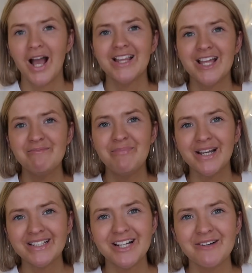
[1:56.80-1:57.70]
I then
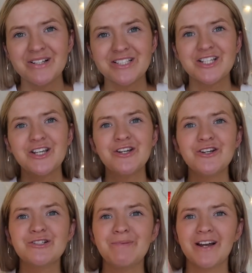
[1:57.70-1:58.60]
picked up this
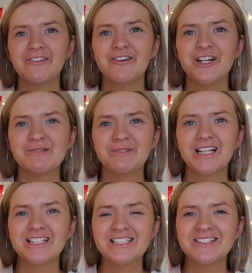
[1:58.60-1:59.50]
huge bag of crisps because
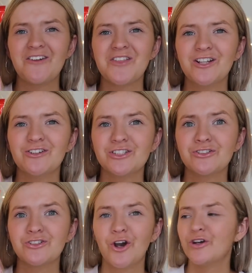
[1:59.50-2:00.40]
I just thought they looked
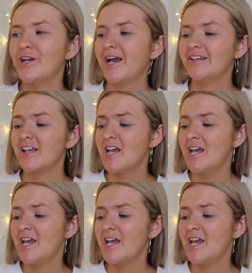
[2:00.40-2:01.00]
so nice.